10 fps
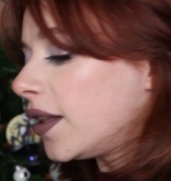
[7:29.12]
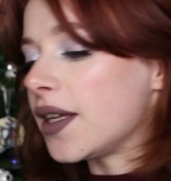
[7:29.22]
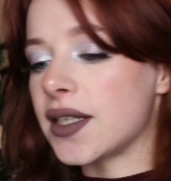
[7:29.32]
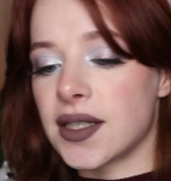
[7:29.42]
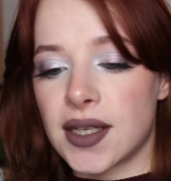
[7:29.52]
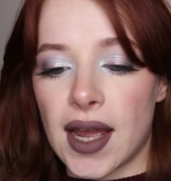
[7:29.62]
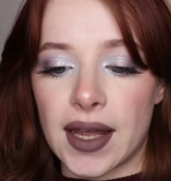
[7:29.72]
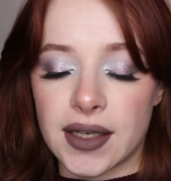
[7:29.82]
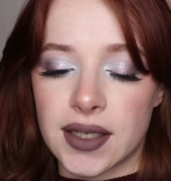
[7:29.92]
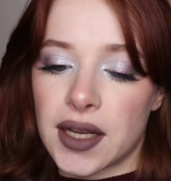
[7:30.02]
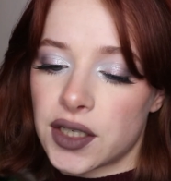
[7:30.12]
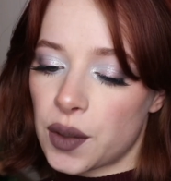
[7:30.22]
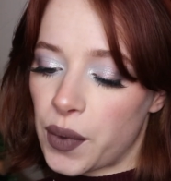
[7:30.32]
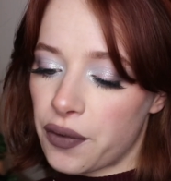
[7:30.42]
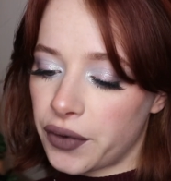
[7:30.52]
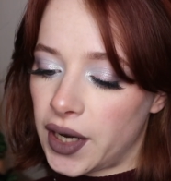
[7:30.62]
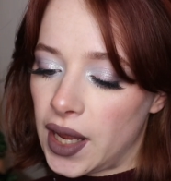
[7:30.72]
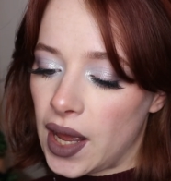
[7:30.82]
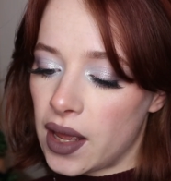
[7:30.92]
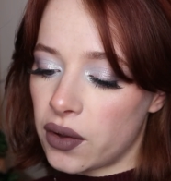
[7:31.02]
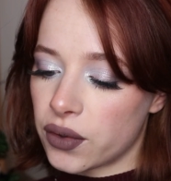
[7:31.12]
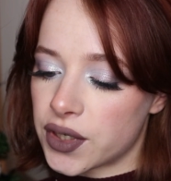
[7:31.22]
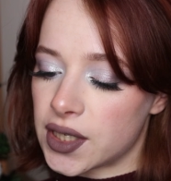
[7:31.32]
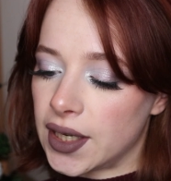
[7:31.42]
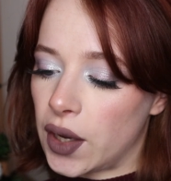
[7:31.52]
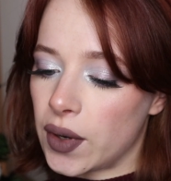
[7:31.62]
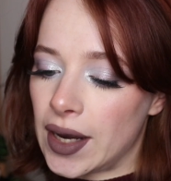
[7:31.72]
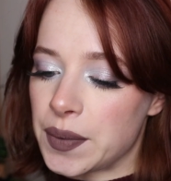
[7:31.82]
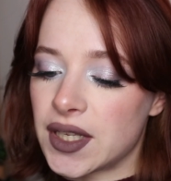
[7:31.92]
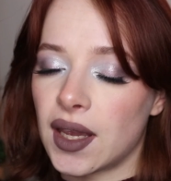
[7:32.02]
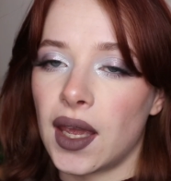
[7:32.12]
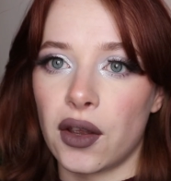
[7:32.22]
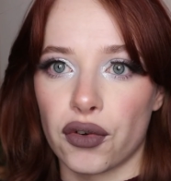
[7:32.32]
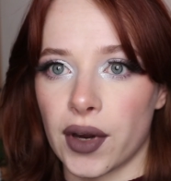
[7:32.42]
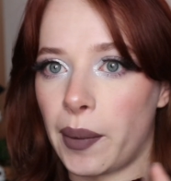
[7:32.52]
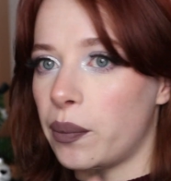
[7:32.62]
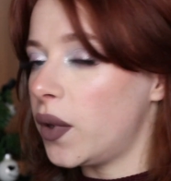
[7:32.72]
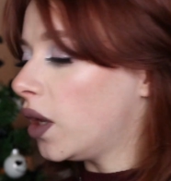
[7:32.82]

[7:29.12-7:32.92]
This is the Anastasia Beverly Hills liquid lipstick in Grim.